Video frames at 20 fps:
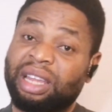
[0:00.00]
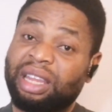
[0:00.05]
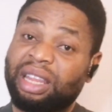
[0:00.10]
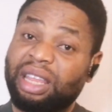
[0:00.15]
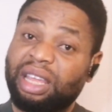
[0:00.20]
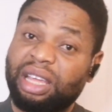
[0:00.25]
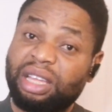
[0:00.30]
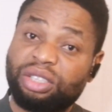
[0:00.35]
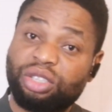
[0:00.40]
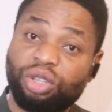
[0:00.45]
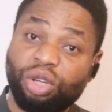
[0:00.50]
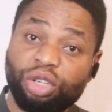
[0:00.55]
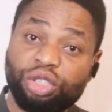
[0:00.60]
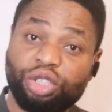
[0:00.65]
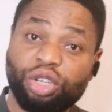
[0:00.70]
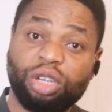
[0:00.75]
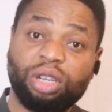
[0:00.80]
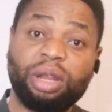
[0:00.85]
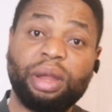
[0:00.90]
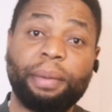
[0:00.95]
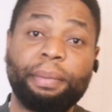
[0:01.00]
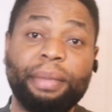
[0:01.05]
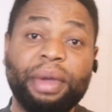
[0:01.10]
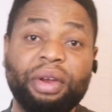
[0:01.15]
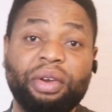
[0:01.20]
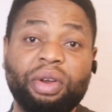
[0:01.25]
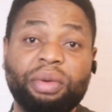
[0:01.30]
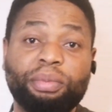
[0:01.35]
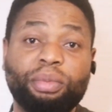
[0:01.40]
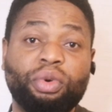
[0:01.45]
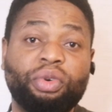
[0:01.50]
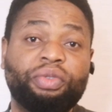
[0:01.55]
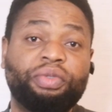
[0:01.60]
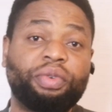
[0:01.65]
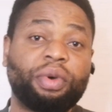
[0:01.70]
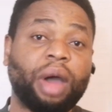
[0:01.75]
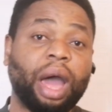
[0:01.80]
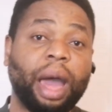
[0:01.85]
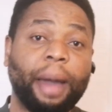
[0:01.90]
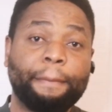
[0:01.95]
the surgeon may
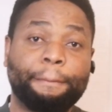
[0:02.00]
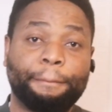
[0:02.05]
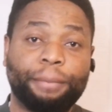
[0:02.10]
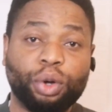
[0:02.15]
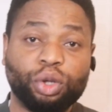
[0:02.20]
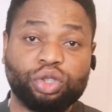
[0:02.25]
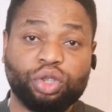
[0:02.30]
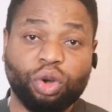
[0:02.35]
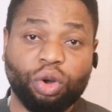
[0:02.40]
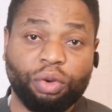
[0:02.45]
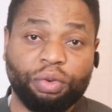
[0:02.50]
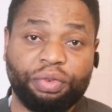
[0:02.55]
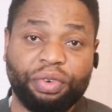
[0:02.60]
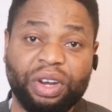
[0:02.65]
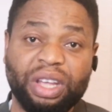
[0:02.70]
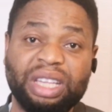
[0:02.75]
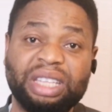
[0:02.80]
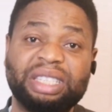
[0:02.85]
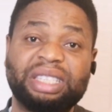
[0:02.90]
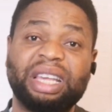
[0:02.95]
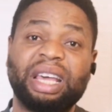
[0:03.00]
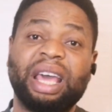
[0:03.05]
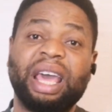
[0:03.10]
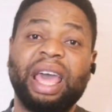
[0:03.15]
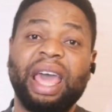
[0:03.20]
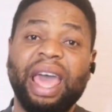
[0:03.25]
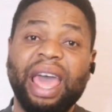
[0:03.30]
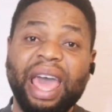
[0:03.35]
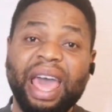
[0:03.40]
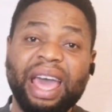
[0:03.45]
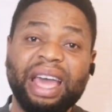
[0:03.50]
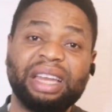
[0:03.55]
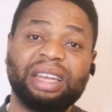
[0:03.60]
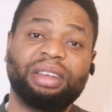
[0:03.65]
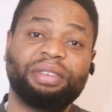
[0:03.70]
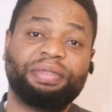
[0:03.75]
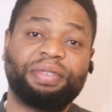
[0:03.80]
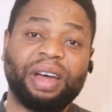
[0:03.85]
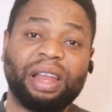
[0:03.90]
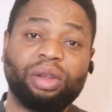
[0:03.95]
remove both ovaries and
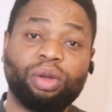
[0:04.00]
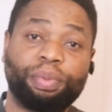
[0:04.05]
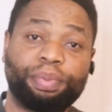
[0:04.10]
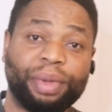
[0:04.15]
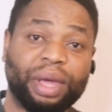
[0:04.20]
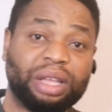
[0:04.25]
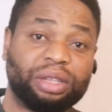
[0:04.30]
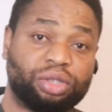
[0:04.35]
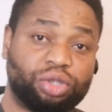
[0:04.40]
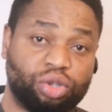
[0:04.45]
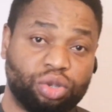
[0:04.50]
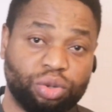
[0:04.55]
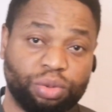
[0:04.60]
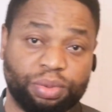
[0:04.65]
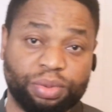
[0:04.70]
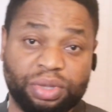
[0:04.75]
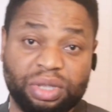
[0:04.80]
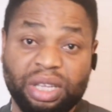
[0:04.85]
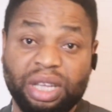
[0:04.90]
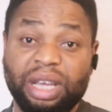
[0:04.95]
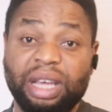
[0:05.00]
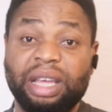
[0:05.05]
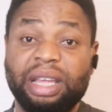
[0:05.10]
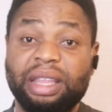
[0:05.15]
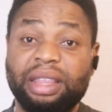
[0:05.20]
the fallopian tubes.